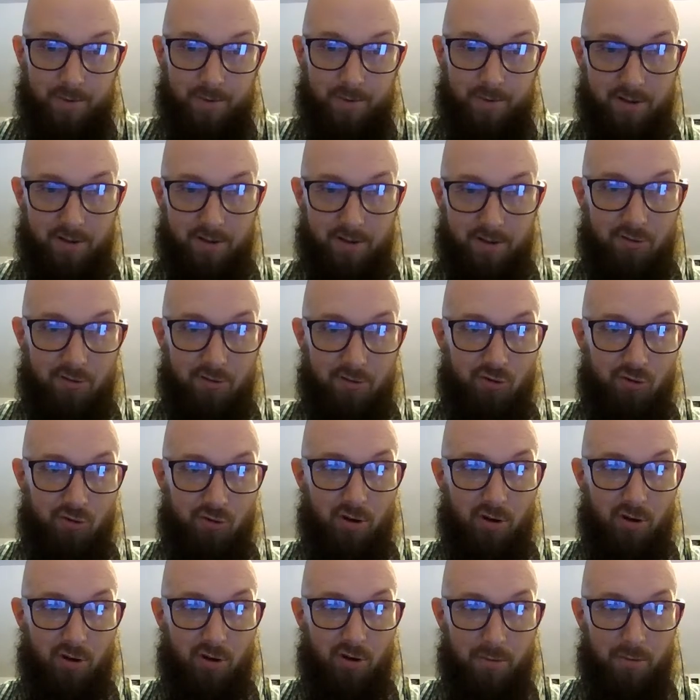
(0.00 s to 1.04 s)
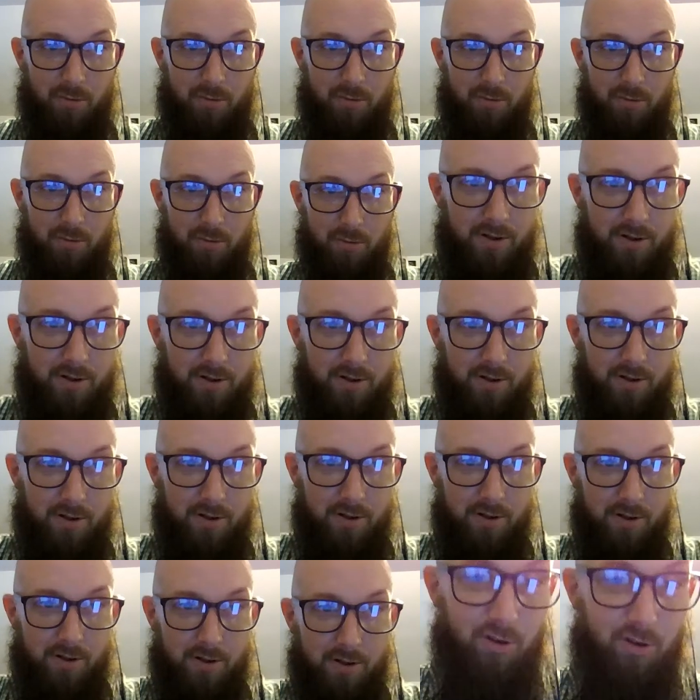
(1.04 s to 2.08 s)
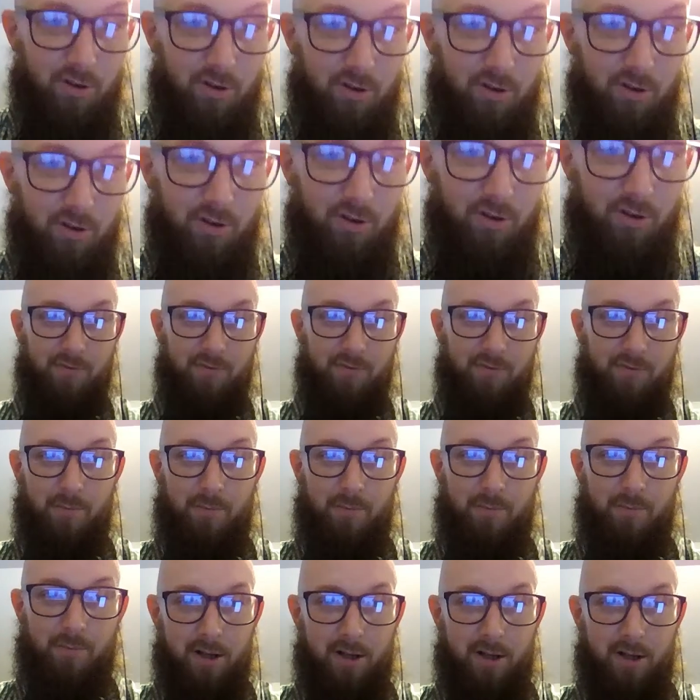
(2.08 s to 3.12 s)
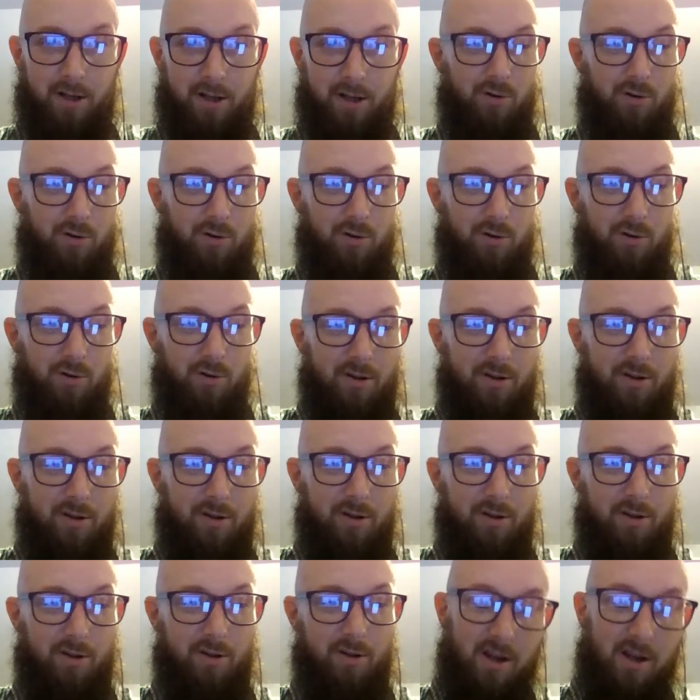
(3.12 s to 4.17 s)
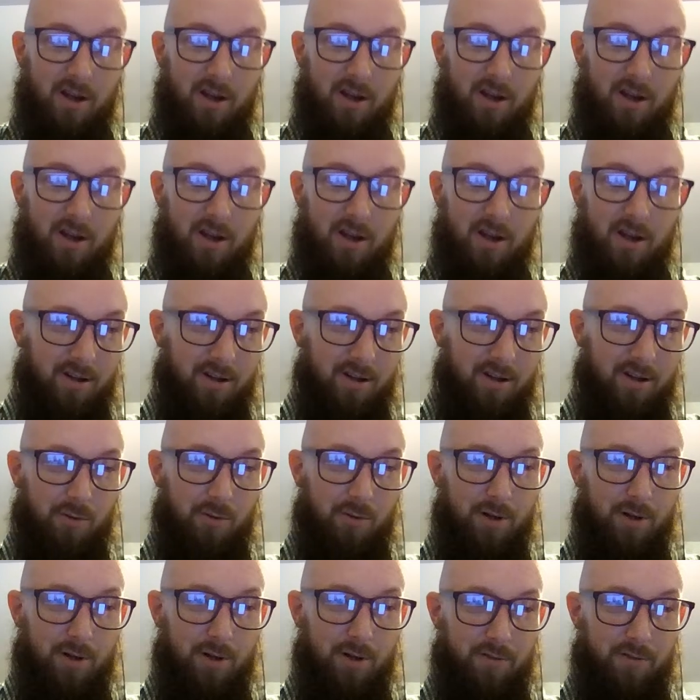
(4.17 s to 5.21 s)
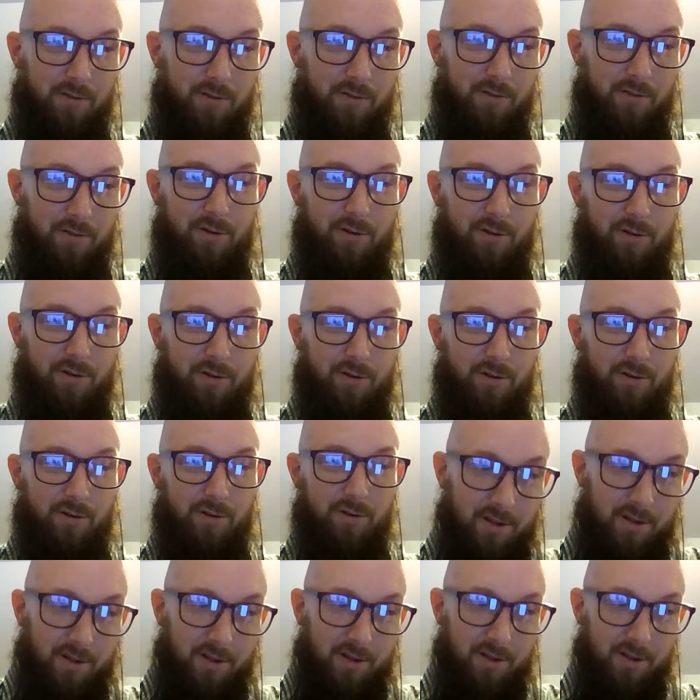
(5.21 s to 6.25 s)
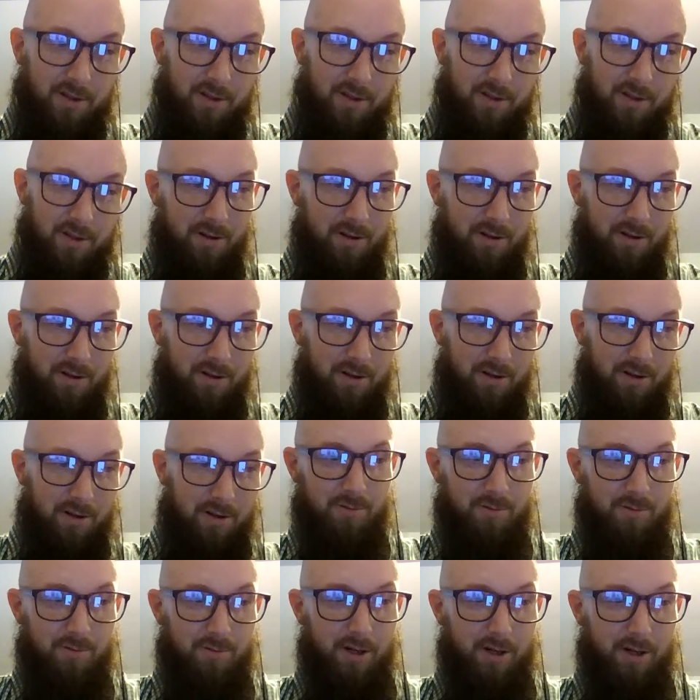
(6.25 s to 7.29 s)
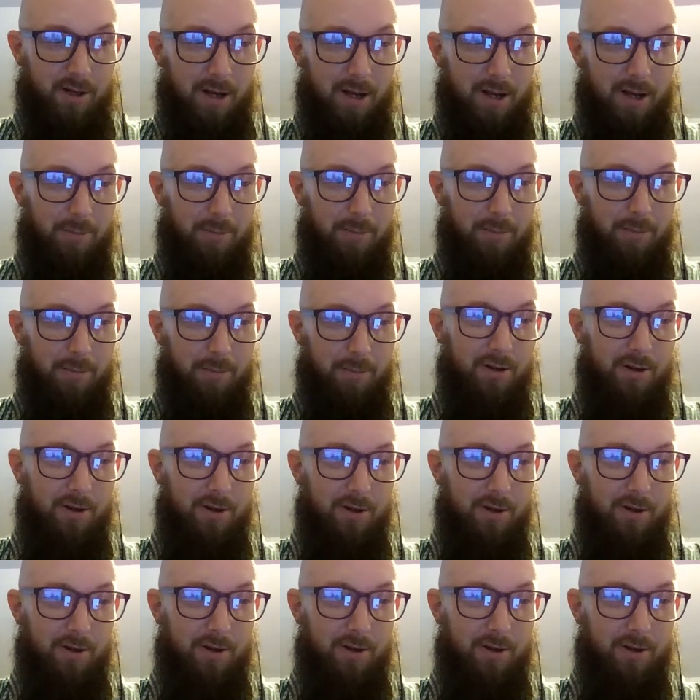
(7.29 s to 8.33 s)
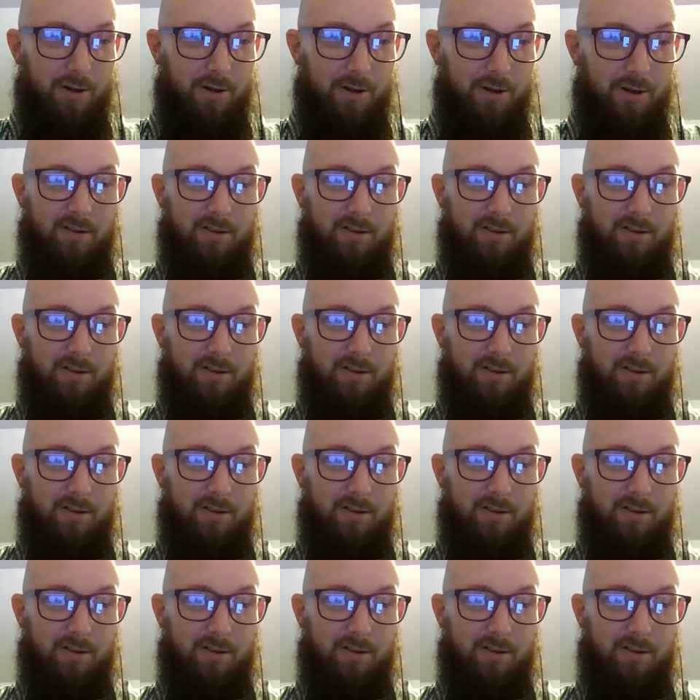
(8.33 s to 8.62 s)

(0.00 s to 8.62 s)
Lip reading: He's Trump, and he should have MAGA loyalists. Unlike whenever what happened in July